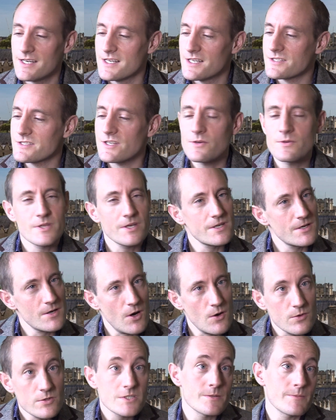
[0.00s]
so that
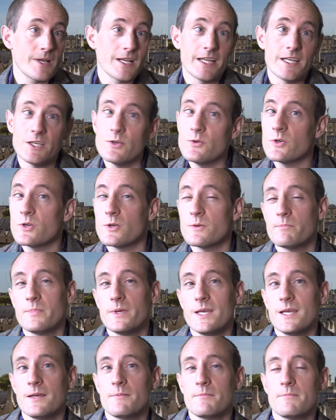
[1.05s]
ultimately you could
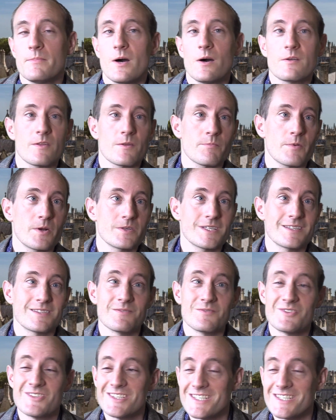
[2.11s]
be part of the process of